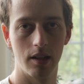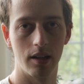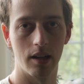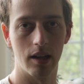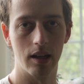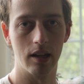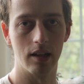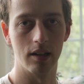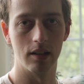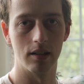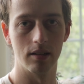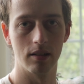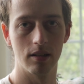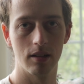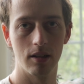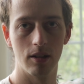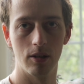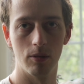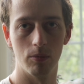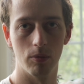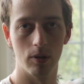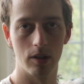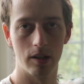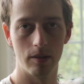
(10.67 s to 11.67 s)
And
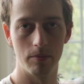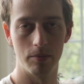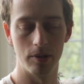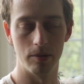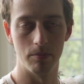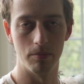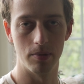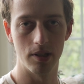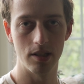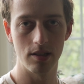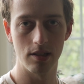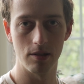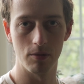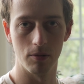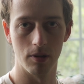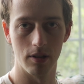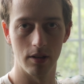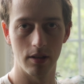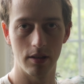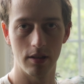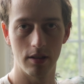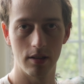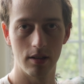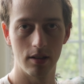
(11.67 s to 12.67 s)
what I've been busy
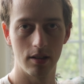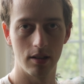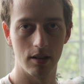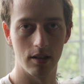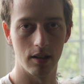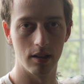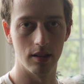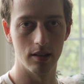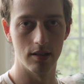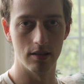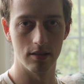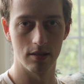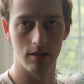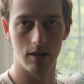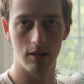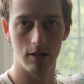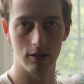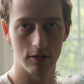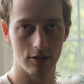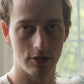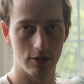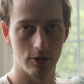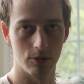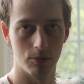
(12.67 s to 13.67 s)
with is
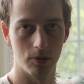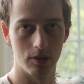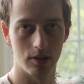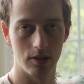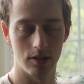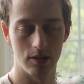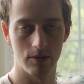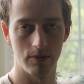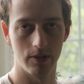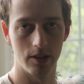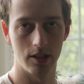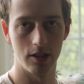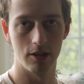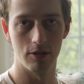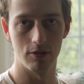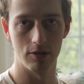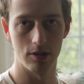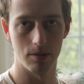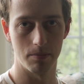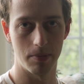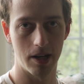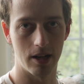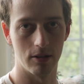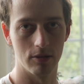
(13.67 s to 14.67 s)
also what this video
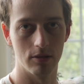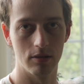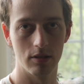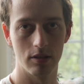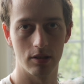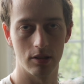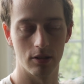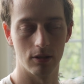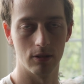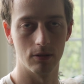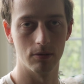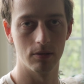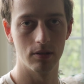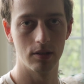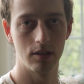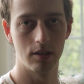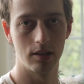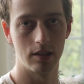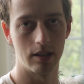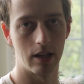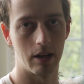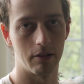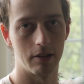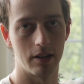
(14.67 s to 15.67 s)
is about, so
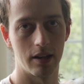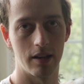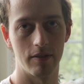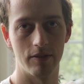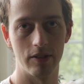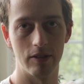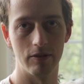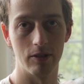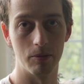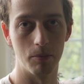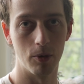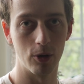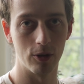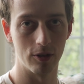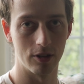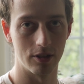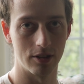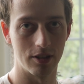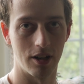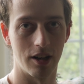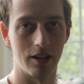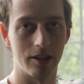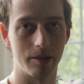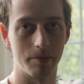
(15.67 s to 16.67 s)
now I have even more to
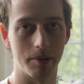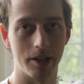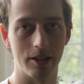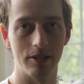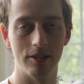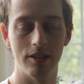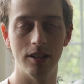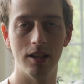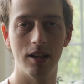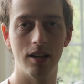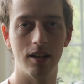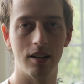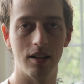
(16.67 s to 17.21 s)
talk about.